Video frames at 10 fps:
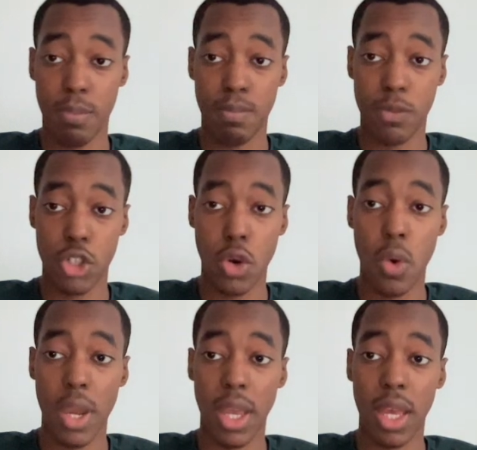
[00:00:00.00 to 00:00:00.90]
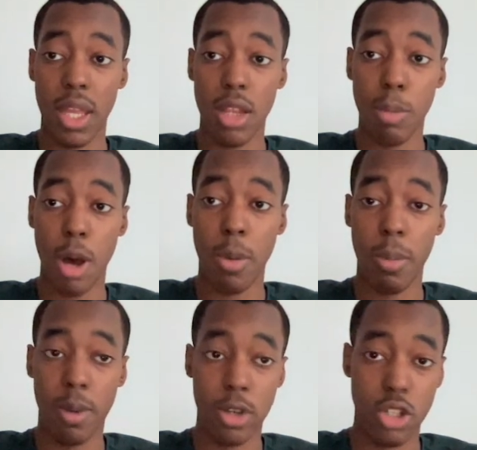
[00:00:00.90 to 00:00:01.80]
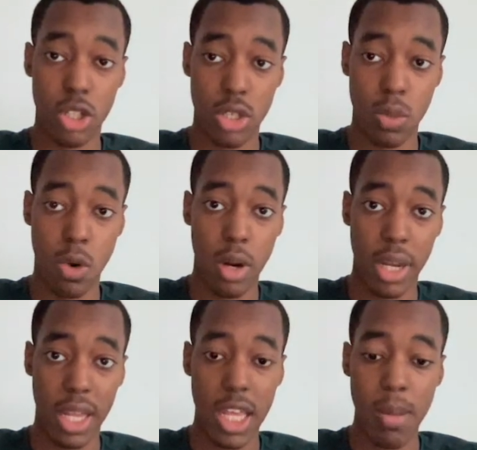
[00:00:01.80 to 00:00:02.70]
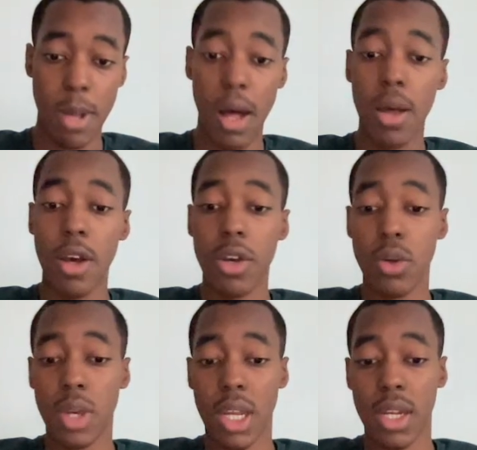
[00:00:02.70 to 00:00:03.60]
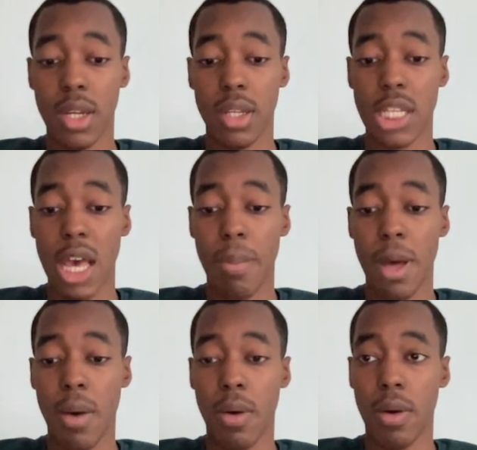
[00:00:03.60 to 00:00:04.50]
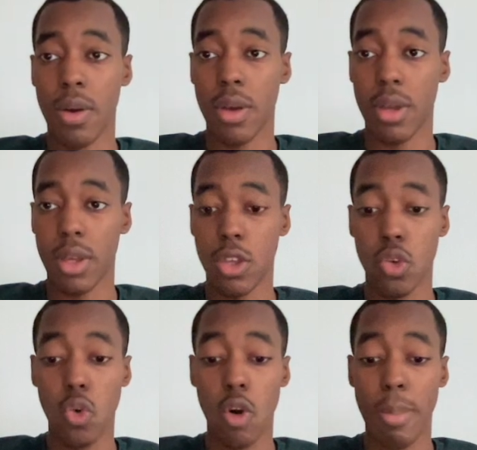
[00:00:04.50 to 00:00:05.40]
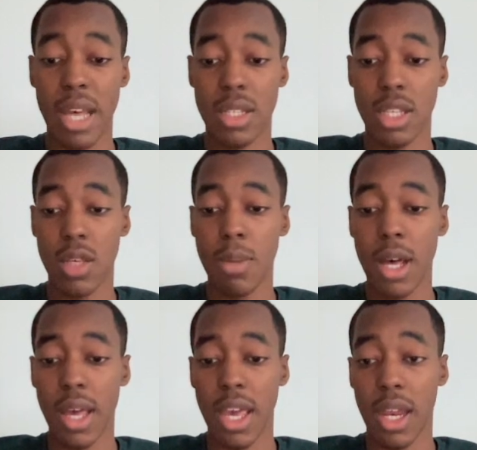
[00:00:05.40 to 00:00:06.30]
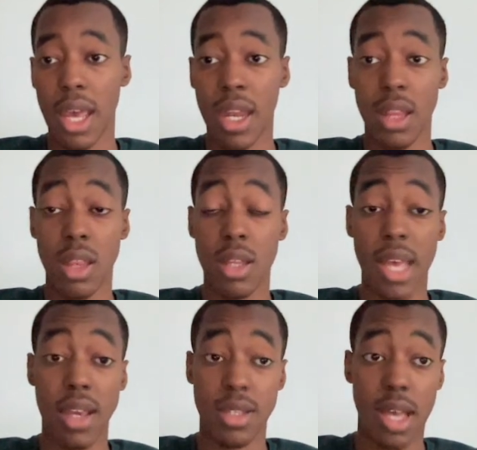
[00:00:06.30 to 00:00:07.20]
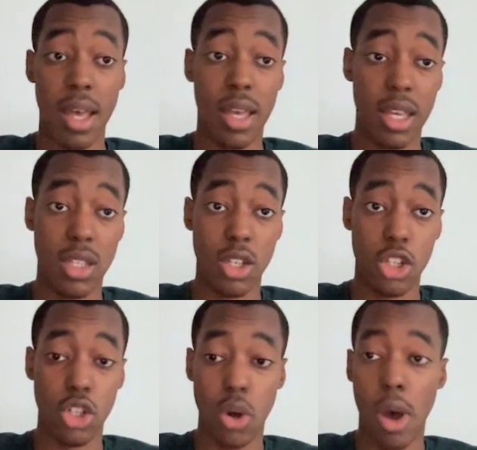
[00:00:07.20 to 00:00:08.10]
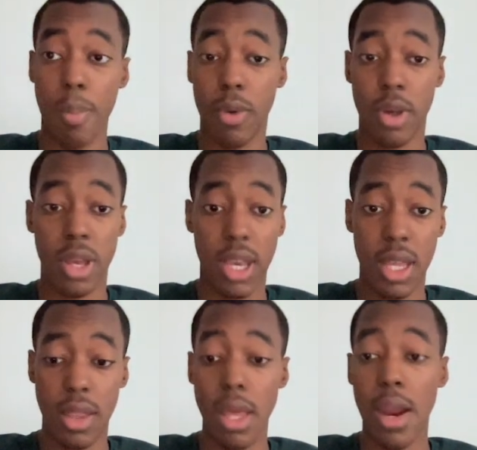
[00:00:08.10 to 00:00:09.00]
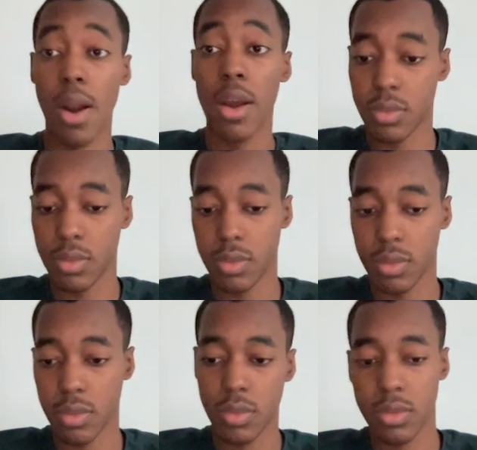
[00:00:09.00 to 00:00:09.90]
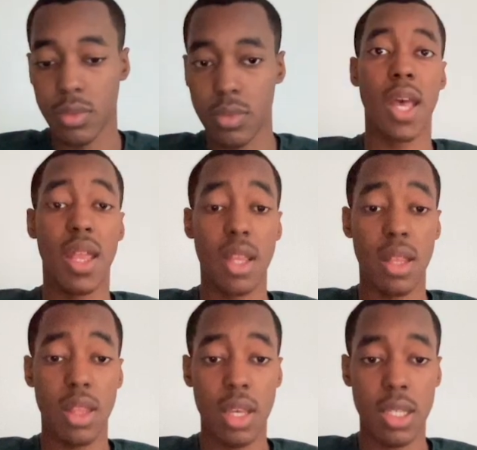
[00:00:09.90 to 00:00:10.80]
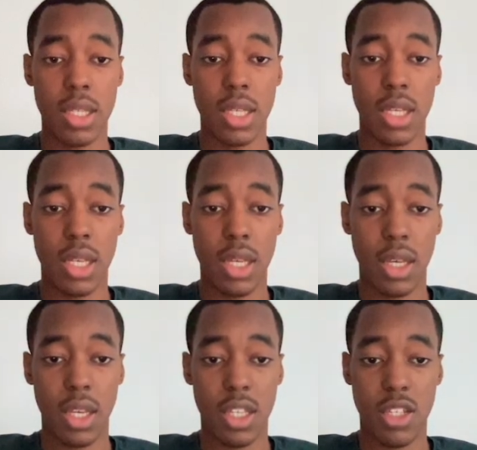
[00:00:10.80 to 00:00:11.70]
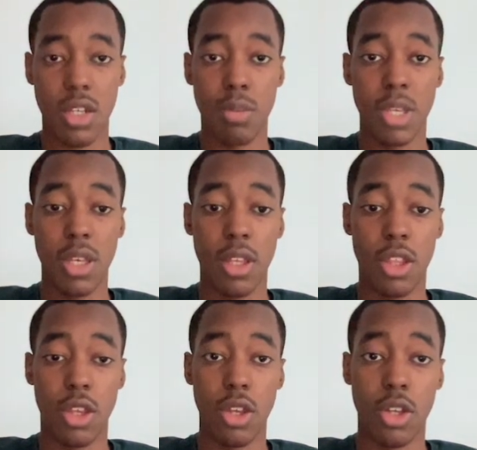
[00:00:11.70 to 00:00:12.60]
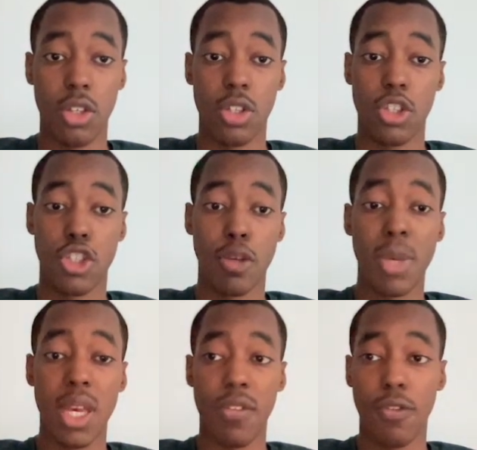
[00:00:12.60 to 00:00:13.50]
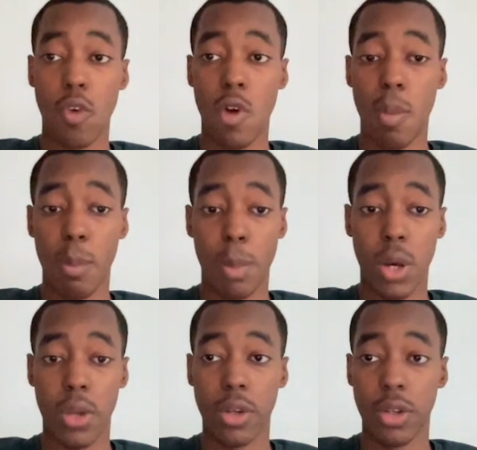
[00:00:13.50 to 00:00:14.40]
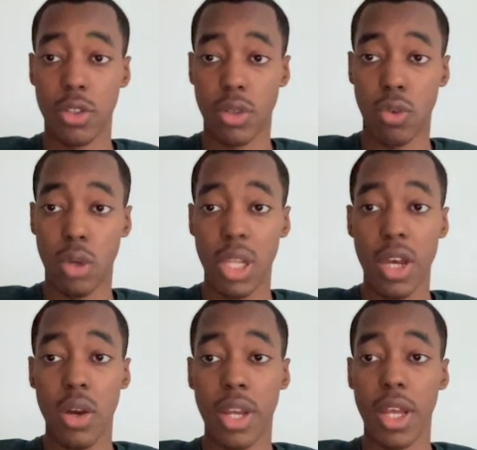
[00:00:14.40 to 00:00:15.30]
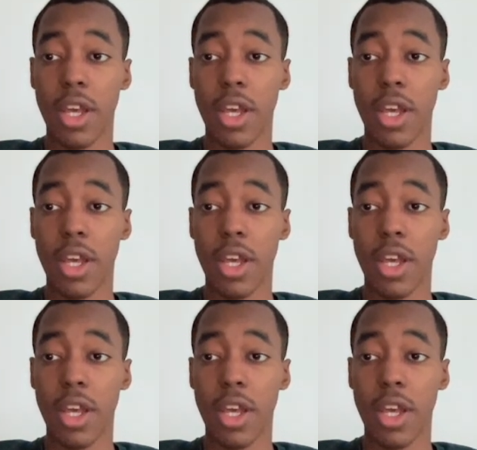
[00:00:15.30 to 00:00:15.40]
showing in the pop-up just the word email, you can type out your best email and edit the text that is going to show up in there. And then this is going to be the submit form button. So if you click on it,